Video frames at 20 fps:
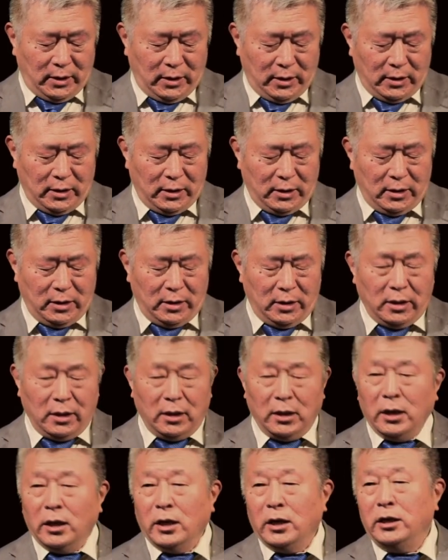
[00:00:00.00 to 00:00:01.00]
Uh,
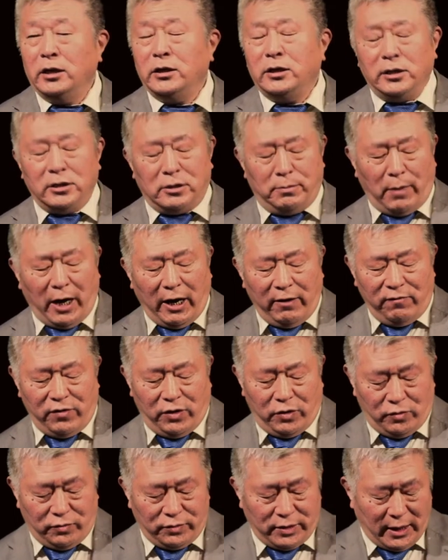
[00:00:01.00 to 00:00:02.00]
it is my
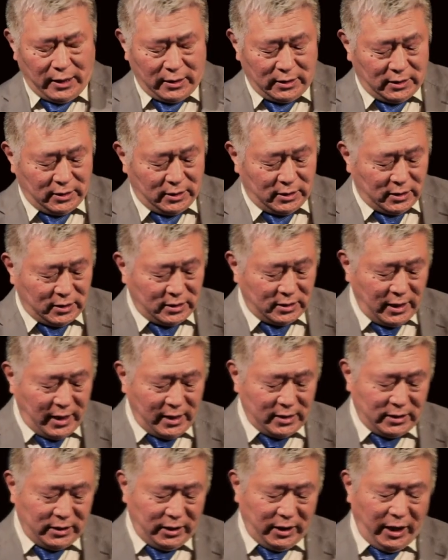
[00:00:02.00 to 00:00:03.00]
view that the
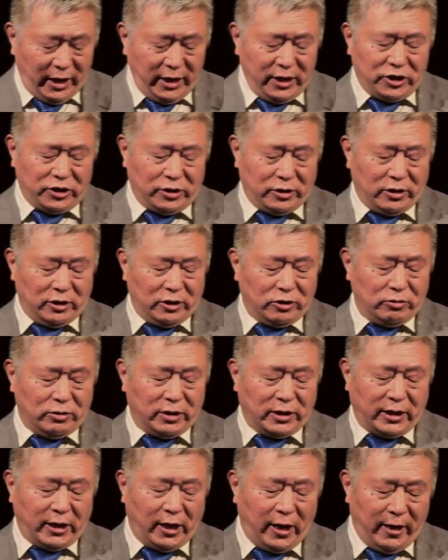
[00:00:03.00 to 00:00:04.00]
states in Asia should
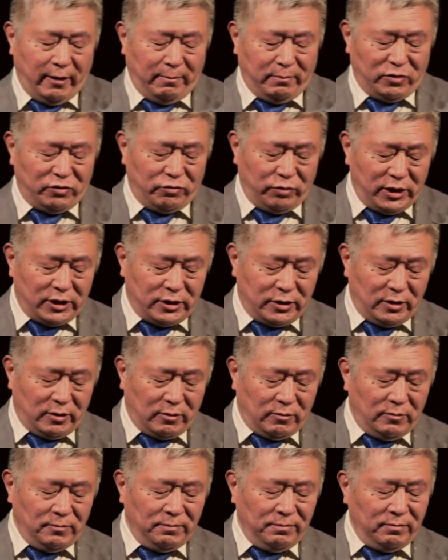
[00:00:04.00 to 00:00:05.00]
claim
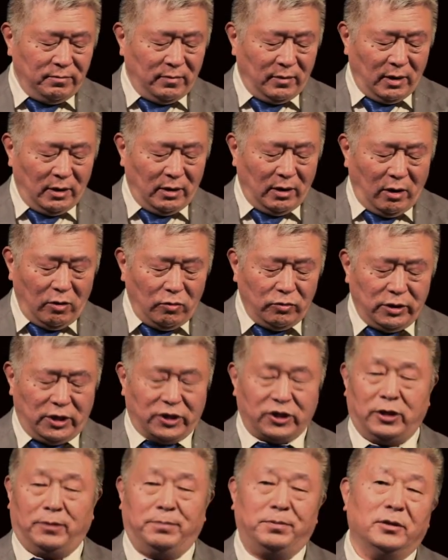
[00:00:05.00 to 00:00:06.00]
regional um,
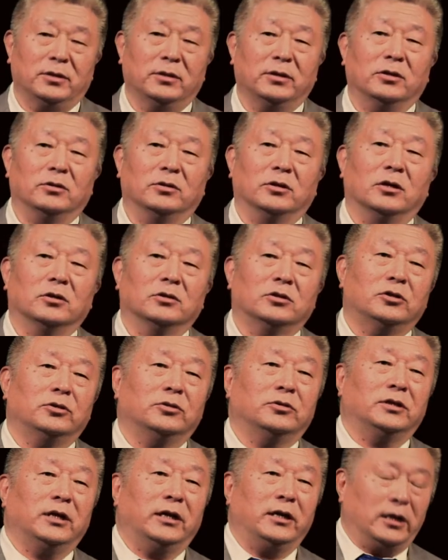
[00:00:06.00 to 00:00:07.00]
ownership, you know,
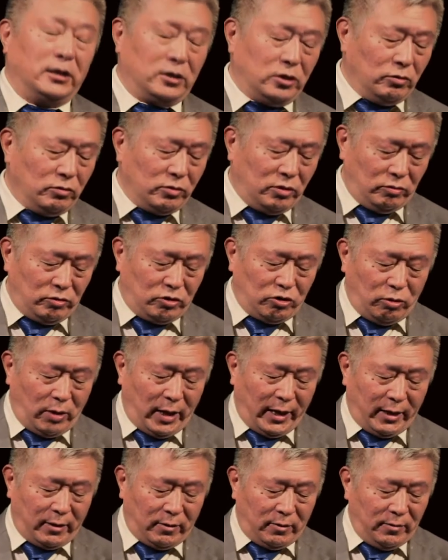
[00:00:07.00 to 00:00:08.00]
to the uh, Tokyo trial.